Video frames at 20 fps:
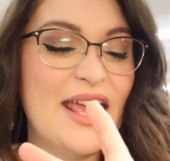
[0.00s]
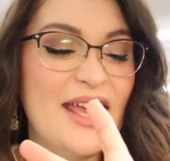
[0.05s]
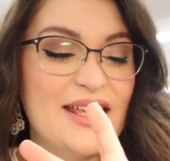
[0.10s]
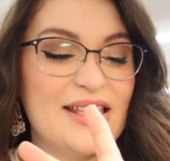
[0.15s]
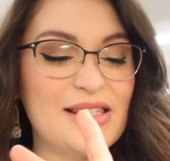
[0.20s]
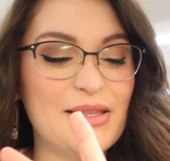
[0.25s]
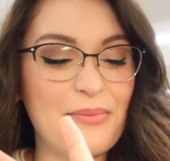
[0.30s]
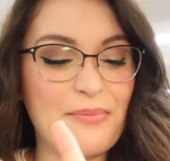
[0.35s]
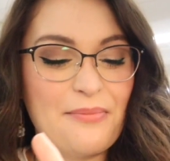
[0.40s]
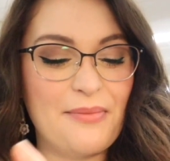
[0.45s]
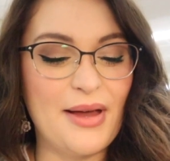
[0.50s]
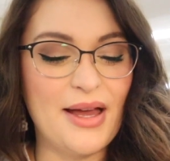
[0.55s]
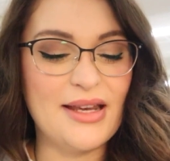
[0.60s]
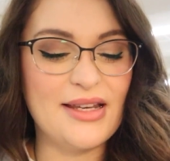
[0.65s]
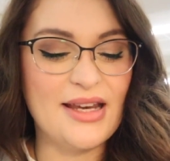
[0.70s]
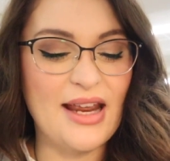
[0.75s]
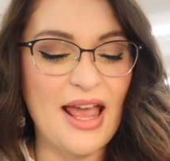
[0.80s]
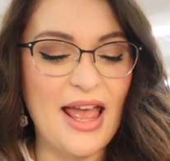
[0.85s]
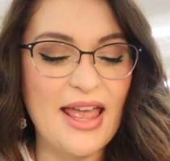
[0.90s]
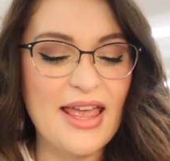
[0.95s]
is
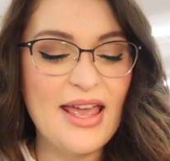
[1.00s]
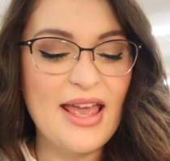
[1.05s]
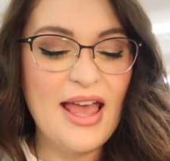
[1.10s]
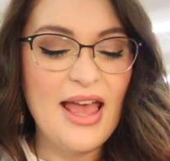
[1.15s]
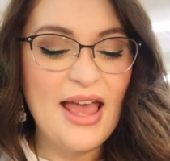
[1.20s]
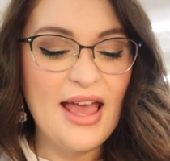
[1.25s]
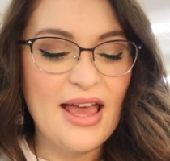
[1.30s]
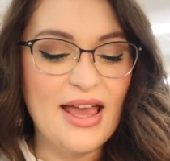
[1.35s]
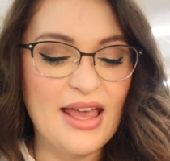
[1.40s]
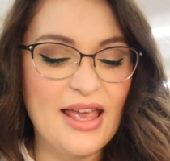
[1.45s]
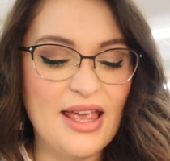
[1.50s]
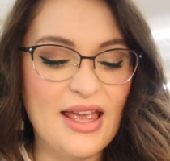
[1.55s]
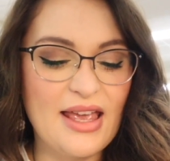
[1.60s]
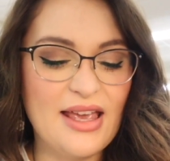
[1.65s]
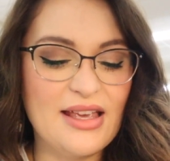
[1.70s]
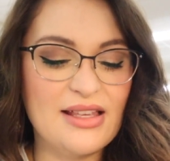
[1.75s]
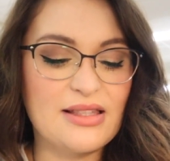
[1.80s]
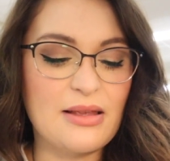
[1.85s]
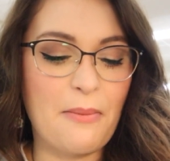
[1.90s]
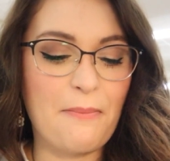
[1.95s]
Monday. It
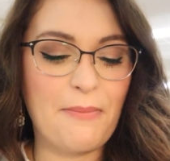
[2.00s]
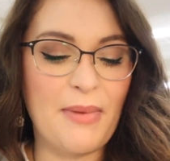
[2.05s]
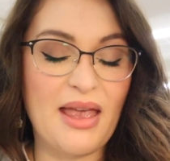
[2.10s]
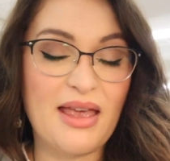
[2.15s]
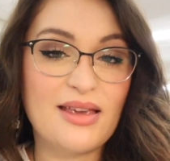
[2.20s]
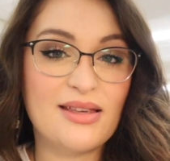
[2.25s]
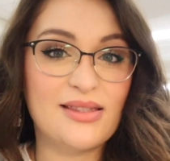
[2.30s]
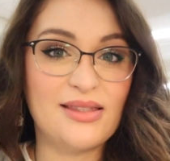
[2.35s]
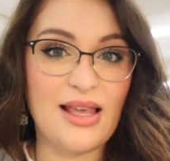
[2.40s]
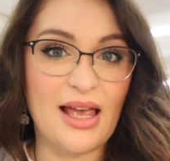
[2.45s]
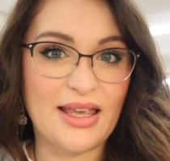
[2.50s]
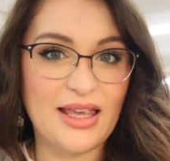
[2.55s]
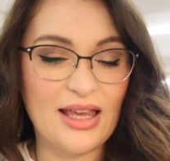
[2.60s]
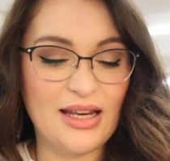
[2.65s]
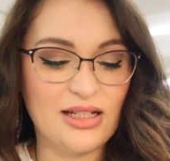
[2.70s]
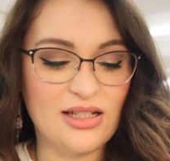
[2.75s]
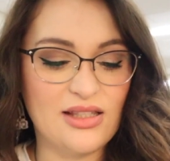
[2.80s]
is May 2nd.